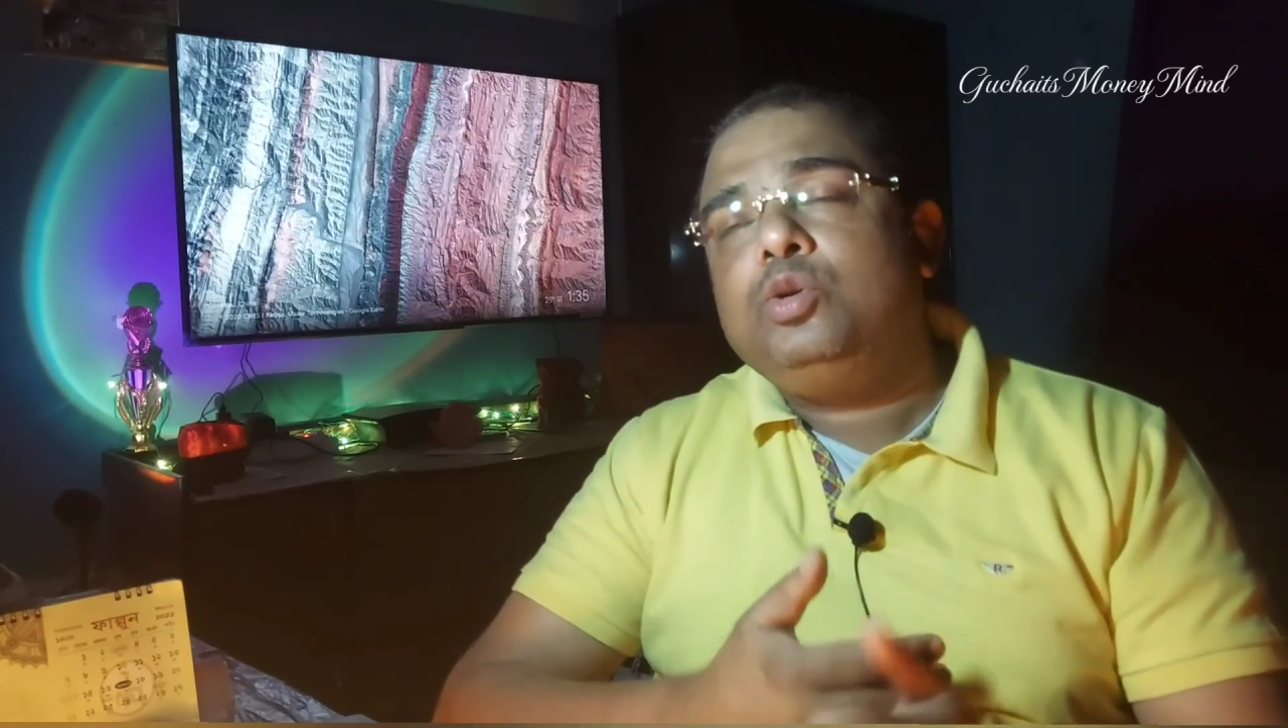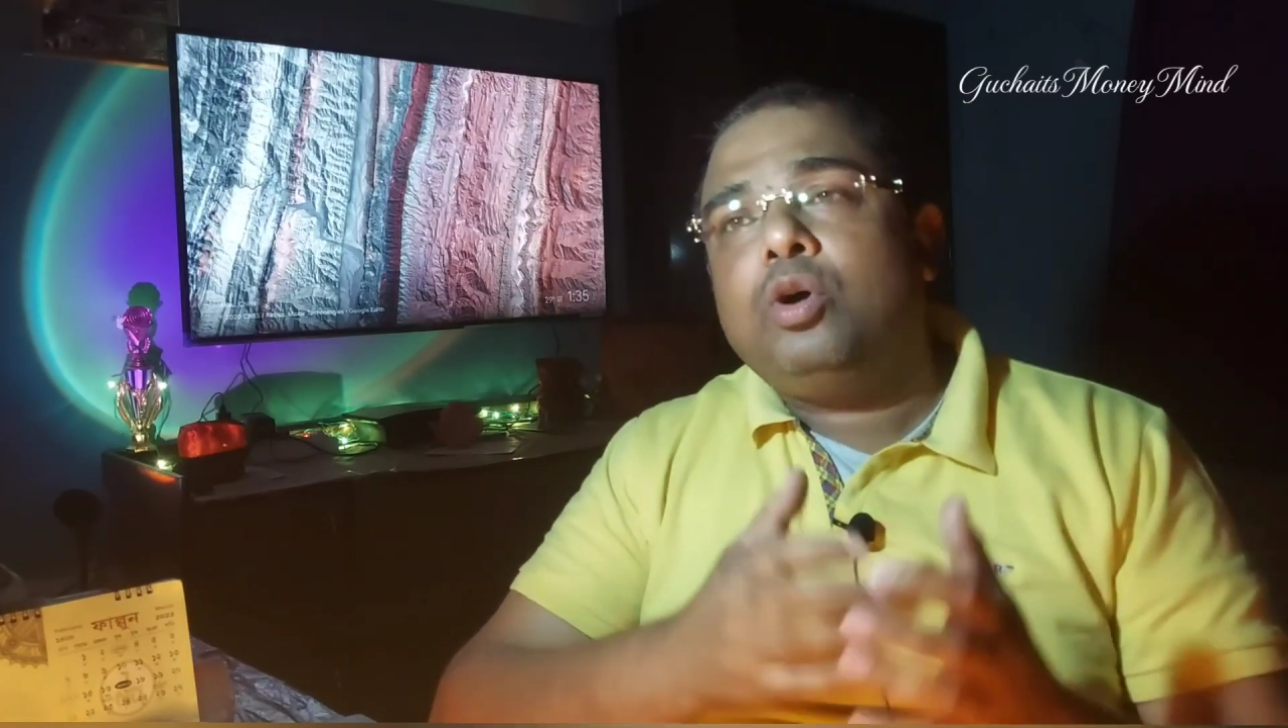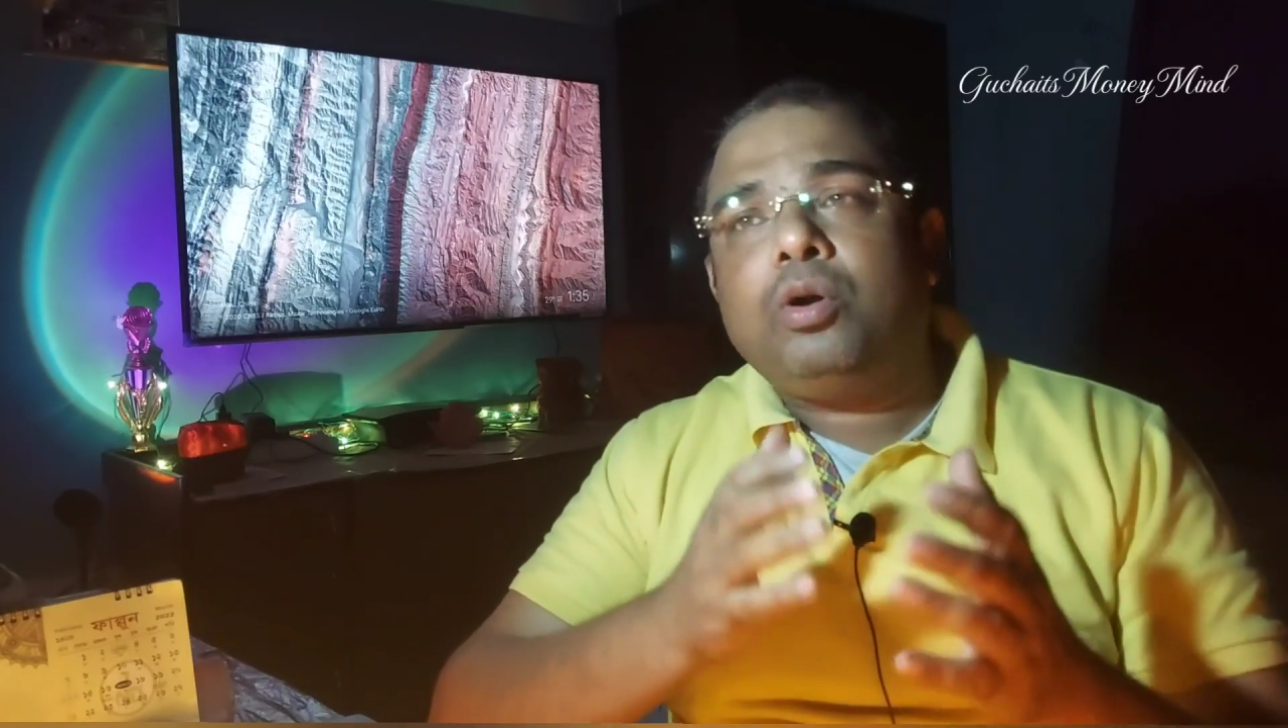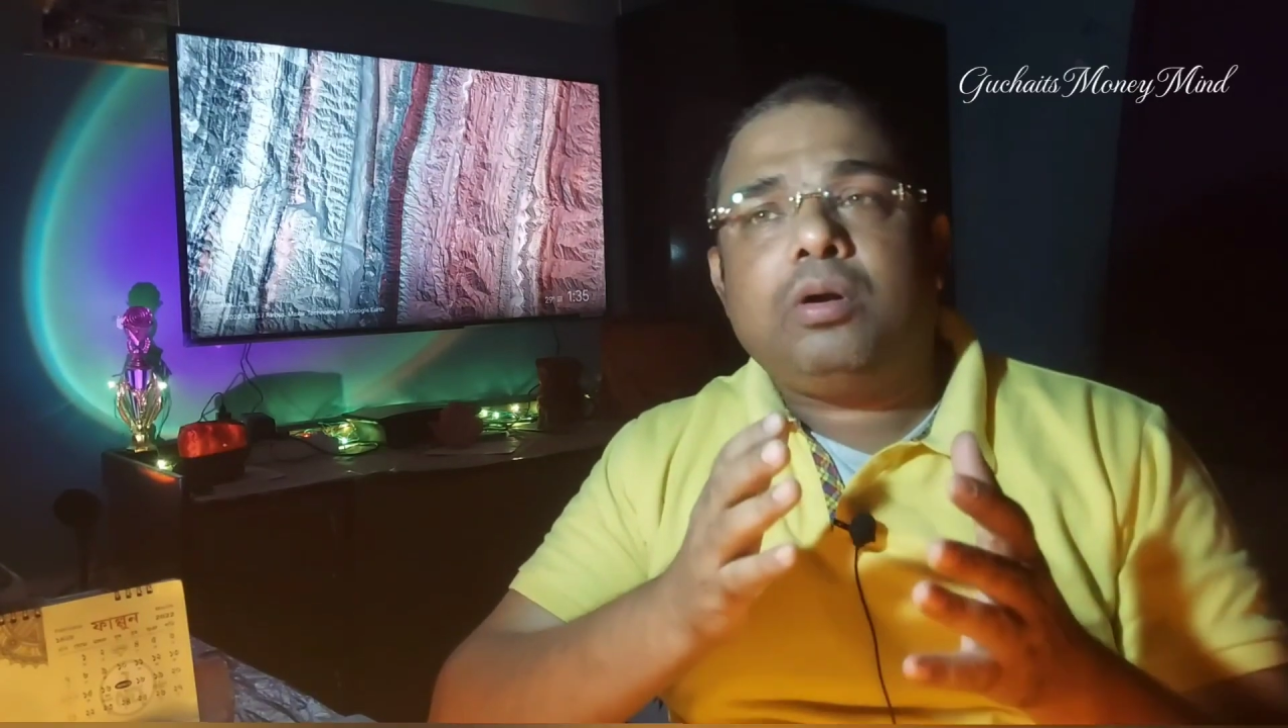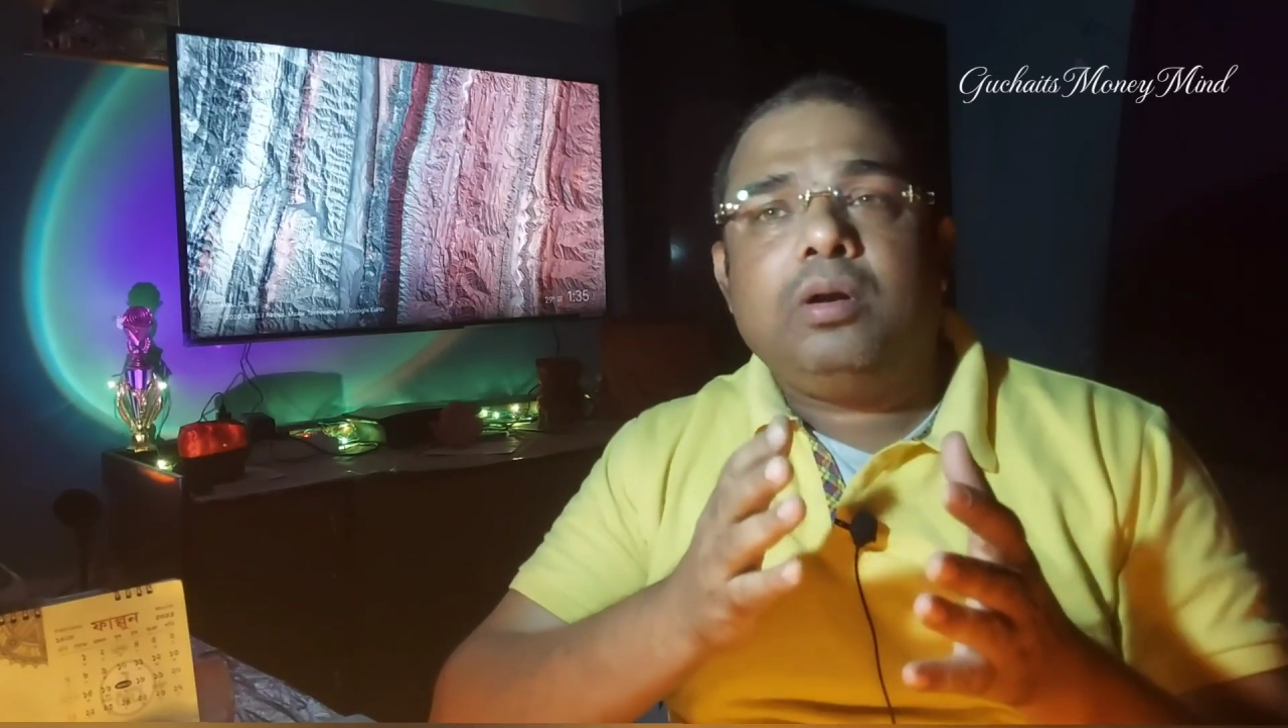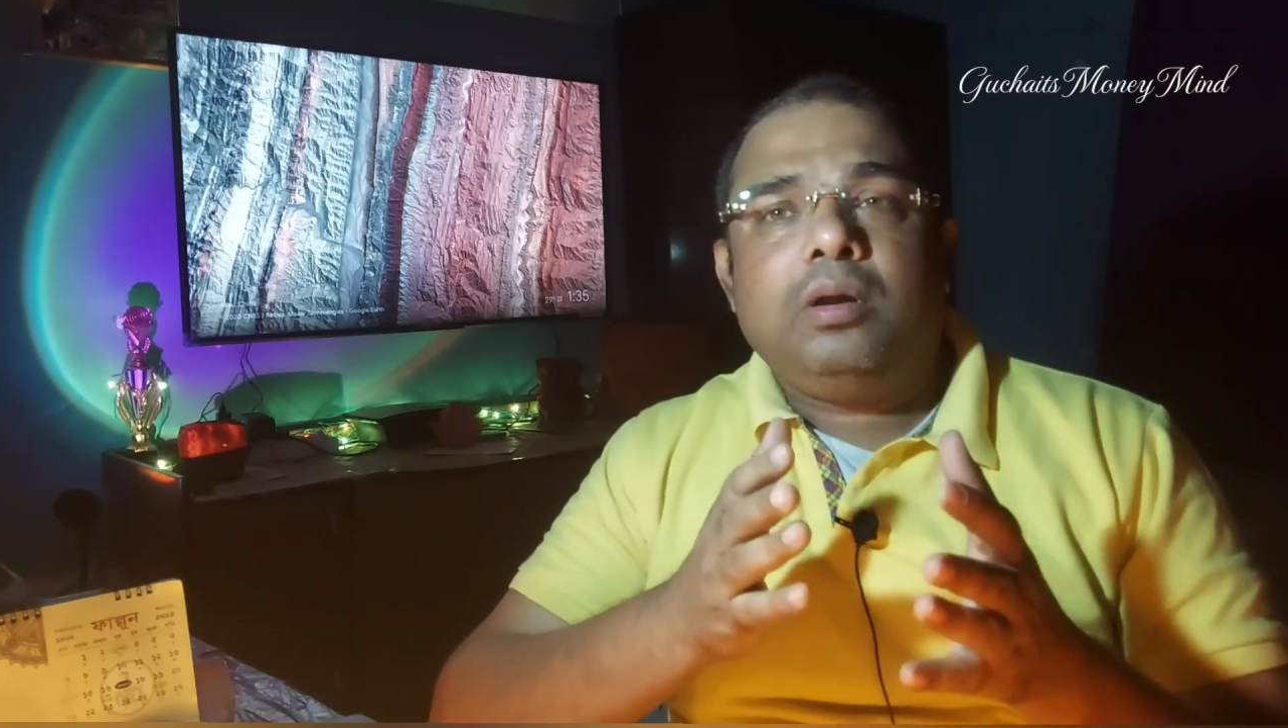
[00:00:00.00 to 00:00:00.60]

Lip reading: your